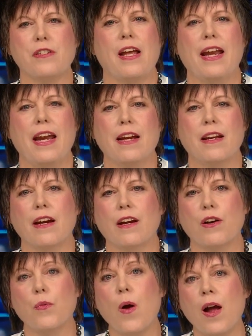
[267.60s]
at hand
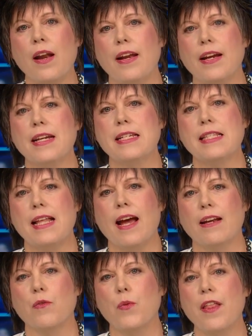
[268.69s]
here. One is
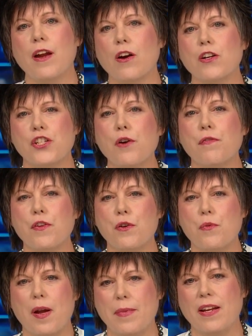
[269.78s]
that when there are so few
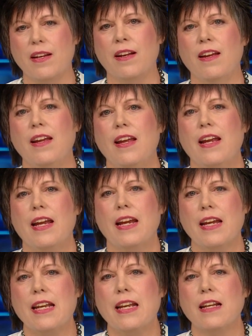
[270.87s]
women
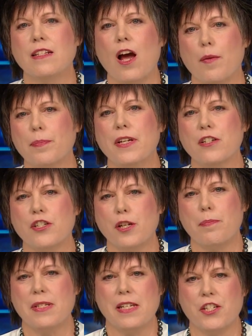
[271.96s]
in top
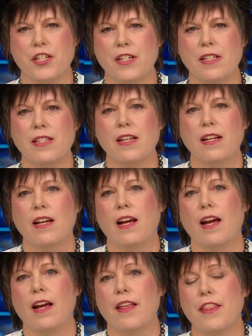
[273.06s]
leadership positions,
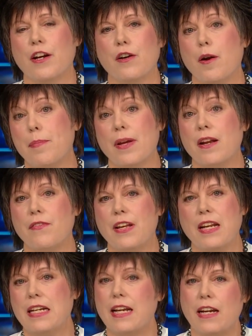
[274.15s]
they're a bit of
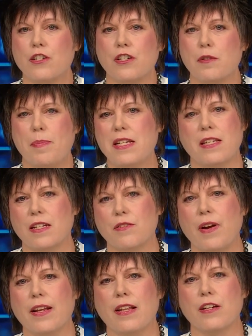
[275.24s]
an endangered species,
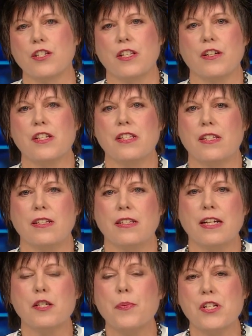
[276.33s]
right? There's
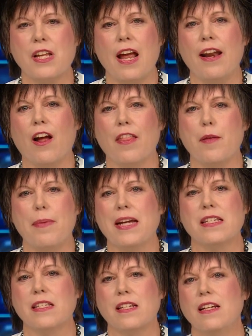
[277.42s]
6% on the
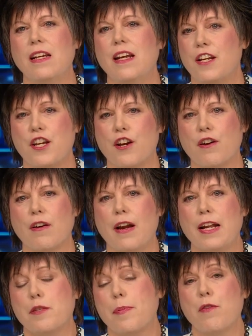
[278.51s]
best year,
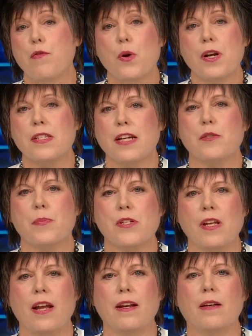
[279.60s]
and it's been 4 to
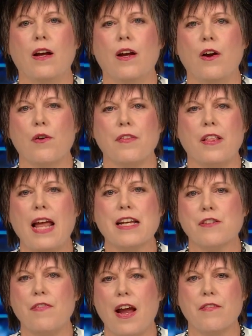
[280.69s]
6% over the
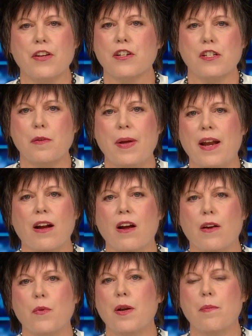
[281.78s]
last 5 years, depending
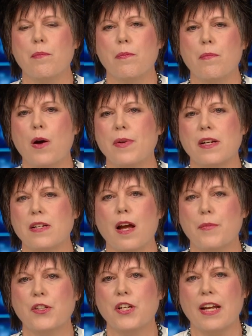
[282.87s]
on what moment in
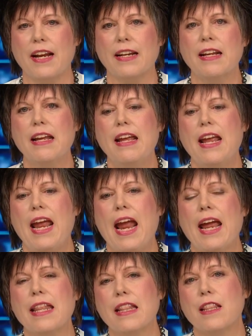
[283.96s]
time you look at it.
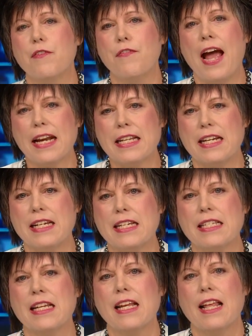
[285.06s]
And the fact
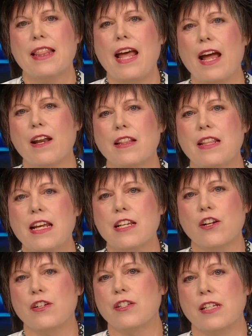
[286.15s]
is that
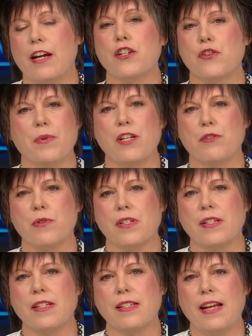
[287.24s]
these are scarce
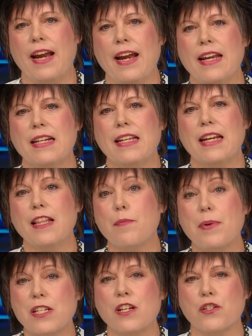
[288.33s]
resources. And in the
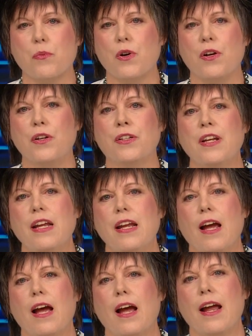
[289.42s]
business world,
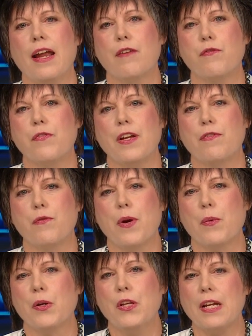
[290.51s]
if
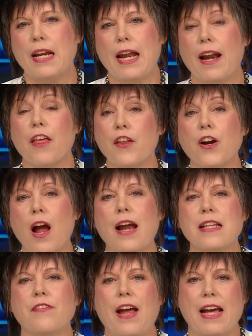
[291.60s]
we were looking at other
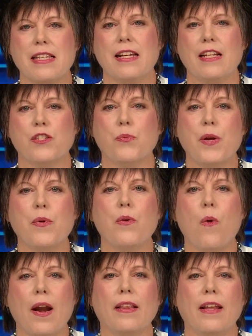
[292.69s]
kinds of assets, we would
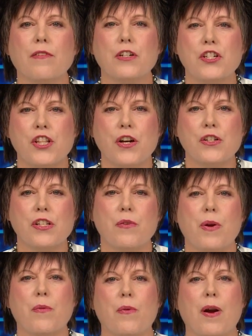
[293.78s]
want to leverage those and
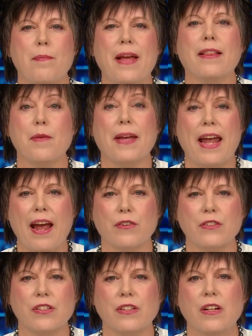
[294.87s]
we would want to make them
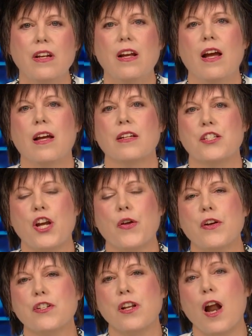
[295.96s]
count. So
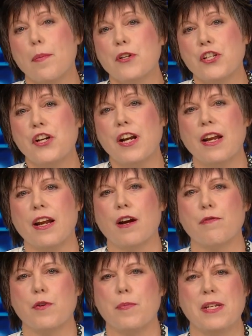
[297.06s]
there's an opportunity
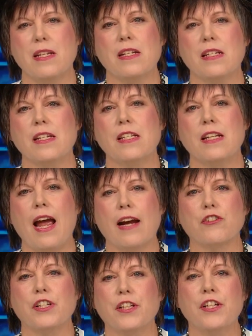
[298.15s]
here for businesses to
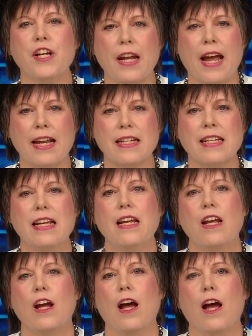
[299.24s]
actually look at
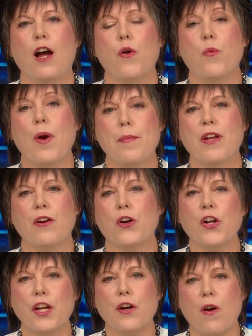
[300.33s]
women
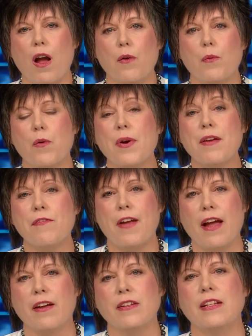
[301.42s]
earlier on. What we've
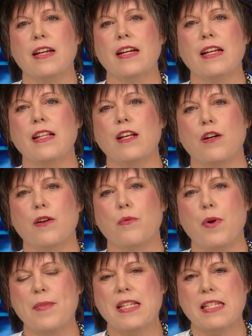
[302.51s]
found in the
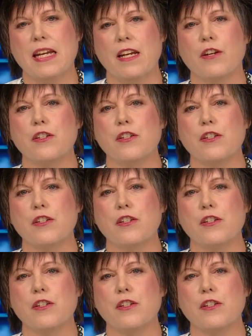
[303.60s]
Women CEOs